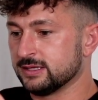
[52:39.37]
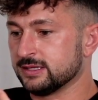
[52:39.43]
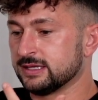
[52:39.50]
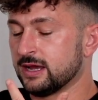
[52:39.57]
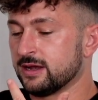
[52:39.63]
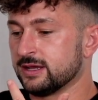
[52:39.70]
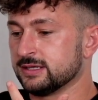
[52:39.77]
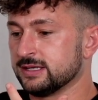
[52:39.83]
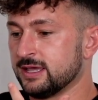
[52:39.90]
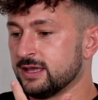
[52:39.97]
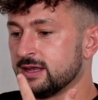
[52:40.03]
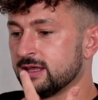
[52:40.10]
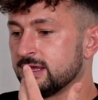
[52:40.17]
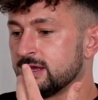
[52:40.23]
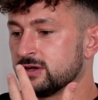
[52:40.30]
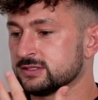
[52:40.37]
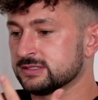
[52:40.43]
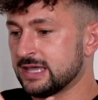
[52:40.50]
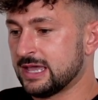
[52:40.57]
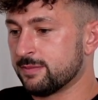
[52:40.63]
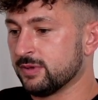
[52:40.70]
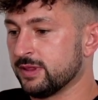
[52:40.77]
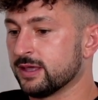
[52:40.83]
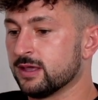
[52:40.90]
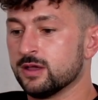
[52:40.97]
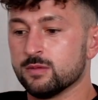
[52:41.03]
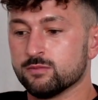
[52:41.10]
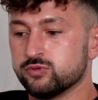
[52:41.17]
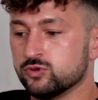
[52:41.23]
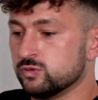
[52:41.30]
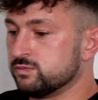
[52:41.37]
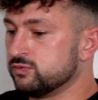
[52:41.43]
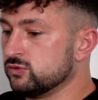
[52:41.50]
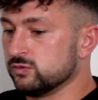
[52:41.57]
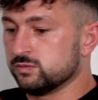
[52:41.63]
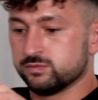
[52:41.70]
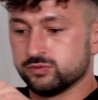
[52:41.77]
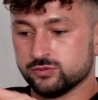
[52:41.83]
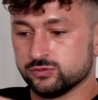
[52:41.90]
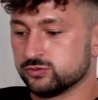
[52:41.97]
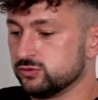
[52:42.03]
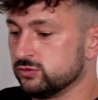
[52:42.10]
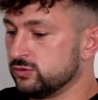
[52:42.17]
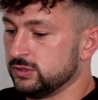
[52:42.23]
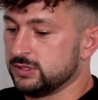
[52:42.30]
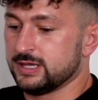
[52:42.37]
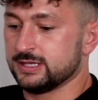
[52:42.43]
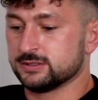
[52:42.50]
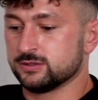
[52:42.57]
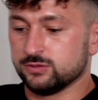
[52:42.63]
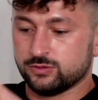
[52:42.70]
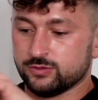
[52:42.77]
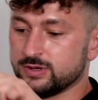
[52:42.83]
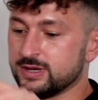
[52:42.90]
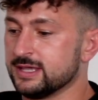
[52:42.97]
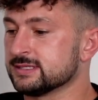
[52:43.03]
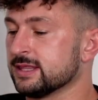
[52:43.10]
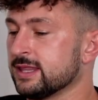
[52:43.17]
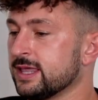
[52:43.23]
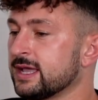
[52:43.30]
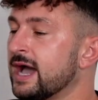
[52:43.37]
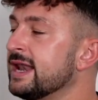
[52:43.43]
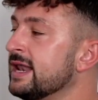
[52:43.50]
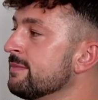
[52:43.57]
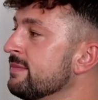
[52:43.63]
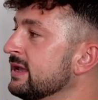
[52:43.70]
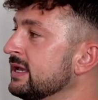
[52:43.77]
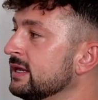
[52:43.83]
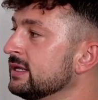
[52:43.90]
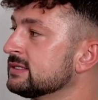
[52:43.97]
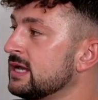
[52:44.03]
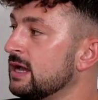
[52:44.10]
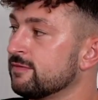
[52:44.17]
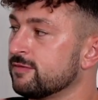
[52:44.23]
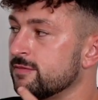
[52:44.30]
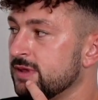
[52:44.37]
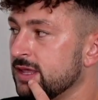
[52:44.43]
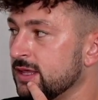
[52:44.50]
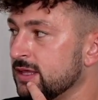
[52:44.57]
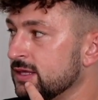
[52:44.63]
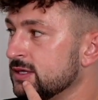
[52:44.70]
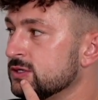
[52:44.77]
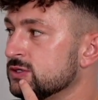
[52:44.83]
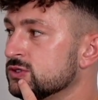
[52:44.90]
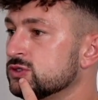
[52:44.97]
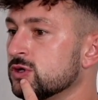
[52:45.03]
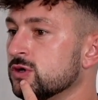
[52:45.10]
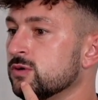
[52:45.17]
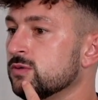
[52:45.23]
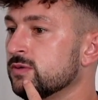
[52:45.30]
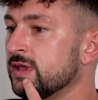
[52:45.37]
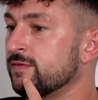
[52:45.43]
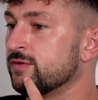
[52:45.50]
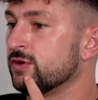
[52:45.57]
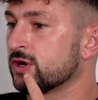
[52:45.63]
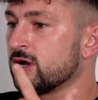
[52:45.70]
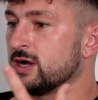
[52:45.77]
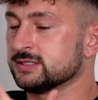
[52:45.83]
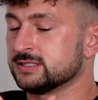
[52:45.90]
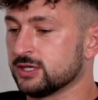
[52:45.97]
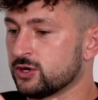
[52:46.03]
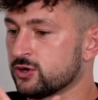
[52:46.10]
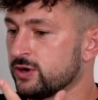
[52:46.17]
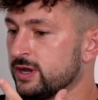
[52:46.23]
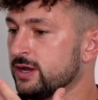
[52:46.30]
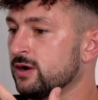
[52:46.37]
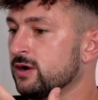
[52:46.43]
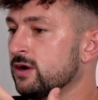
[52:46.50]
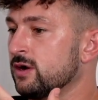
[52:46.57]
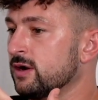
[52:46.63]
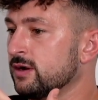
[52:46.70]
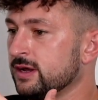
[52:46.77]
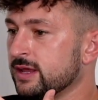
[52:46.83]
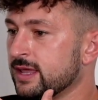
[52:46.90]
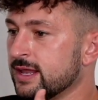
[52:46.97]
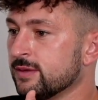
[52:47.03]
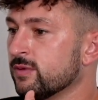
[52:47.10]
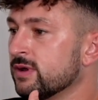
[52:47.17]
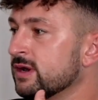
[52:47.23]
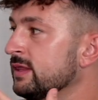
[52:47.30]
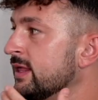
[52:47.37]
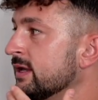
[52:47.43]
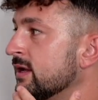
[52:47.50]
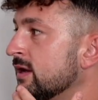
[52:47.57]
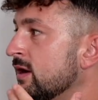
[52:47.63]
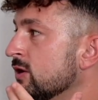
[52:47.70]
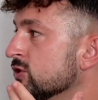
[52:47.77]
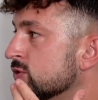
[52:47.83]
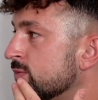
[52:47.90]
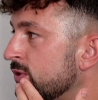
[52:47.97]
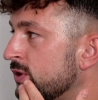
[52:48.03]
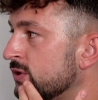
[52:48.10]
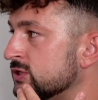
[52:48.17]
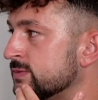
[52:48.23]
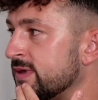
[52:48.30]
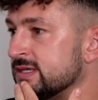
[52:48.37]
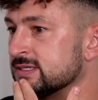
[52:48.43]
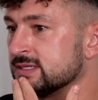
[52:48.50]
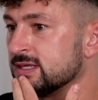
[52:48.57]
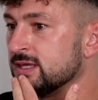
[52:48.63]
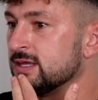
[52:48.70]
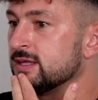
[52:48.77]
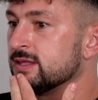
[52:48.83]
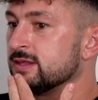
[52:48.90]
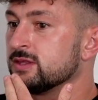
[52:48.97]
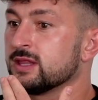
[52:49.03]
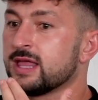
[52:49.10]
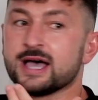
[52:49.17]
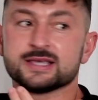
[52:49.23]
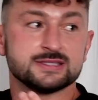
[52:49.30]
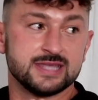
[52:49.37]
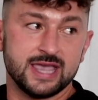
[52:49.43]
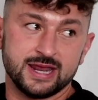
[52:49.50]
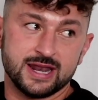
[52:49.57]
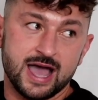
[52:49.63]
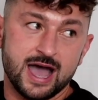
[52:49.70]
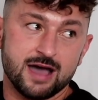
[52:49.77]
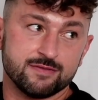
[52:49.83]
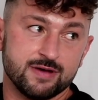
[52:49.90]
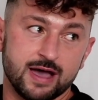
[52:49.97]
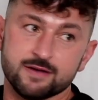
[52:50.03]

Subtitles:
Indiana, here, Tampa, 2-3 days. And I didn't make any time for me. So if you're a content creator or anyone in an entrepreneurial space, the last day and a half,